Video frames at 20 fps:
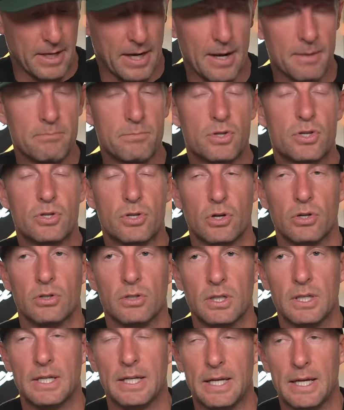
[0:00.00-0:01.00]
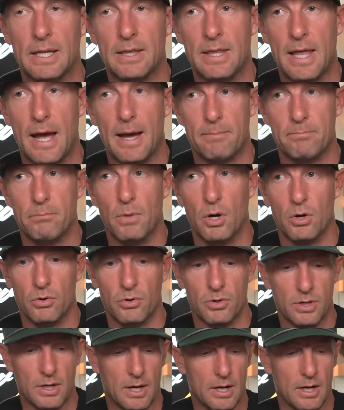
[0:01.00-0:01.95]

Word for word: I'm certainly in that mode.